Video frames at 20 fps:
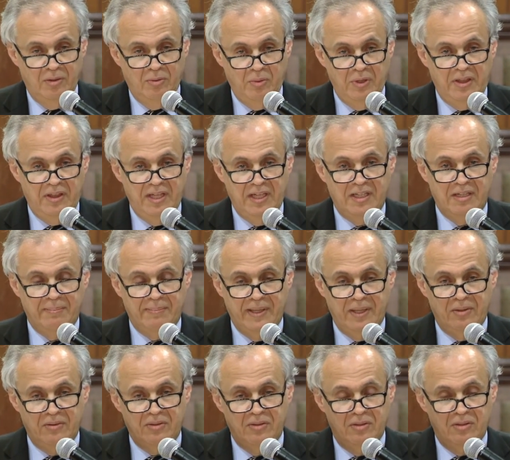We think
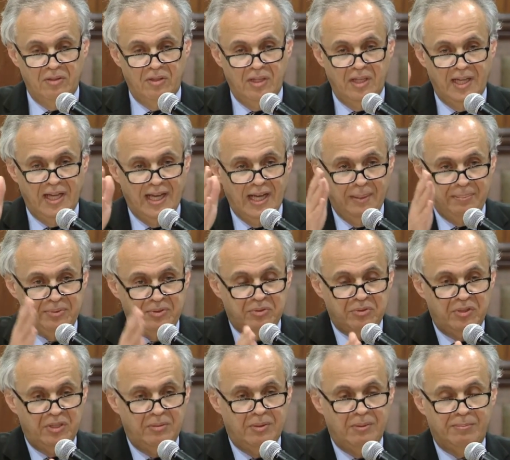about
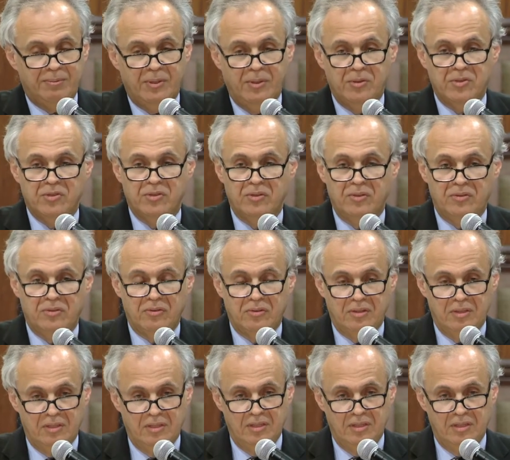upstream approaches,